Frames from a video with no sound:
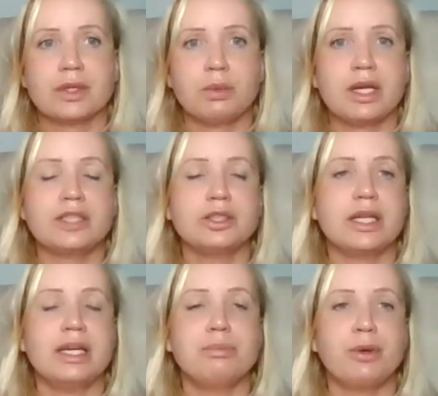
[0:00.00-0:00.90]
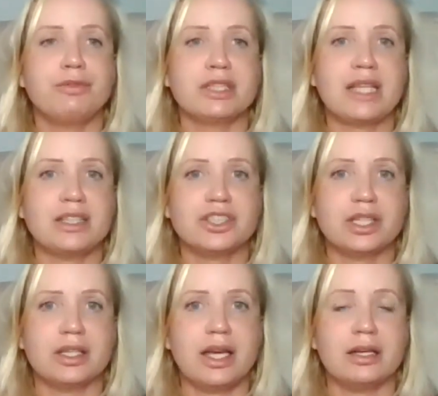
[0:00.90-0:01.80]
When I took imperfect
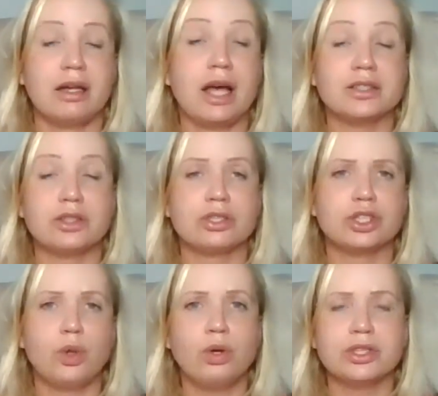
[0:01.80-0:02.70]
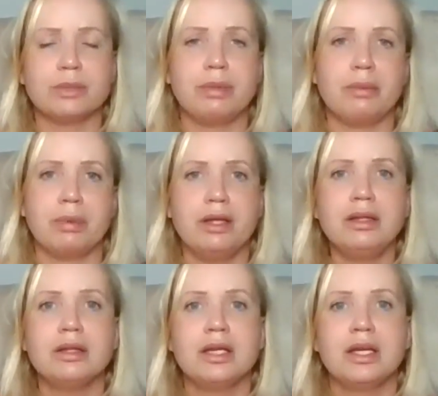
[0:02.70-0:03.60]
action and I started to talk to
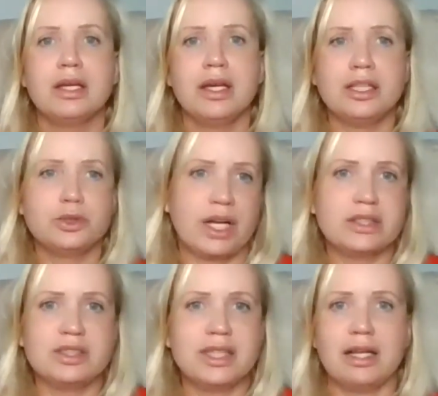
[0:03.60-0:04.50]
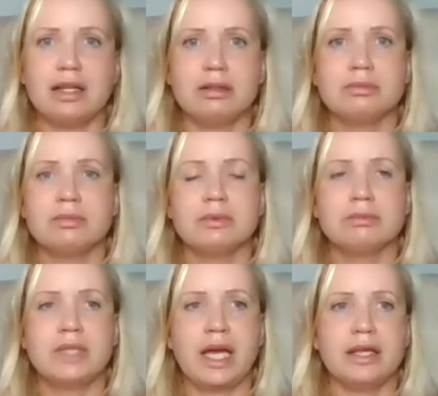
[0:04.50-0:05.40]
people and tried to sell,
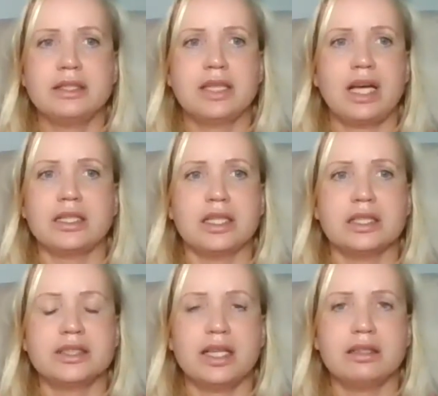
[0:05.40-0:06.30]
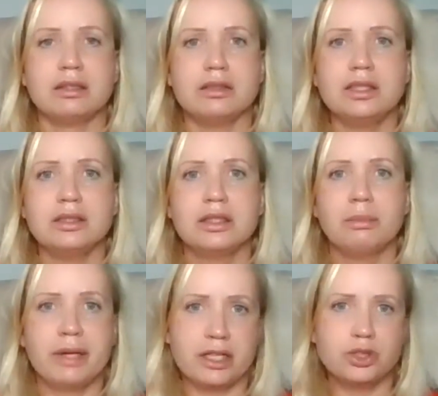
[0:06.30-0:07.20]
yeah, I didn't sell good,
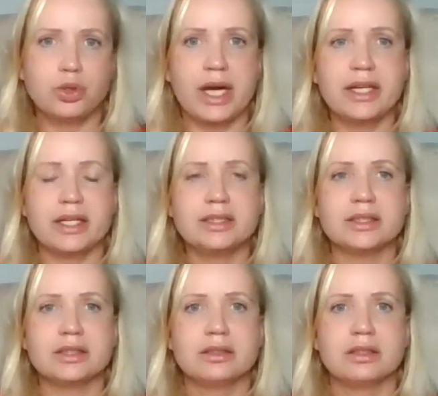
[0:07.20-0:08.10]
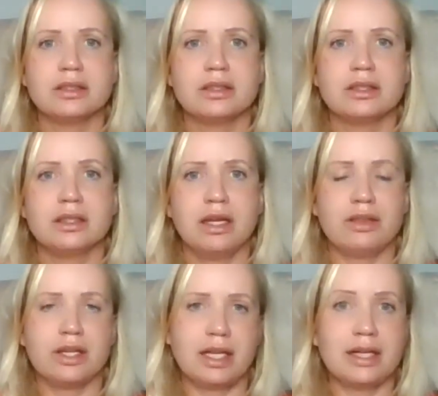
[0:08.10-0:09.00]
but I tried it.
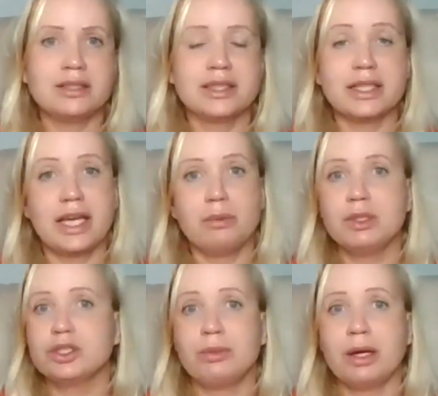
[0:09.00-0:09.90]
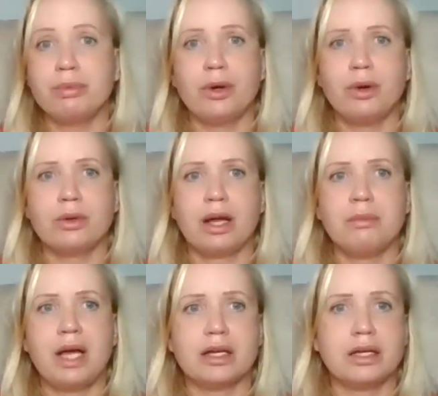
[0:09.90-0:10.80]
And the clients that came into my
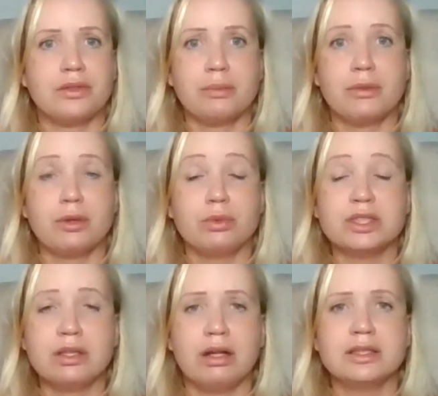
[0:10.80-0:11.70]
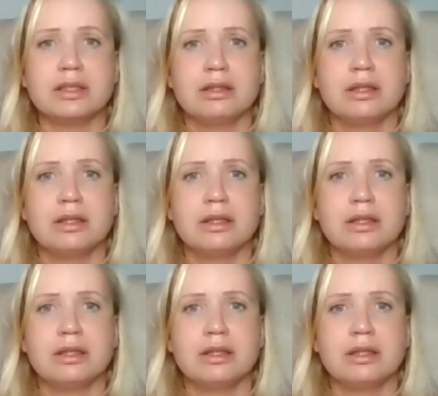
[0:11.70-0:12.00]
program, I got them the result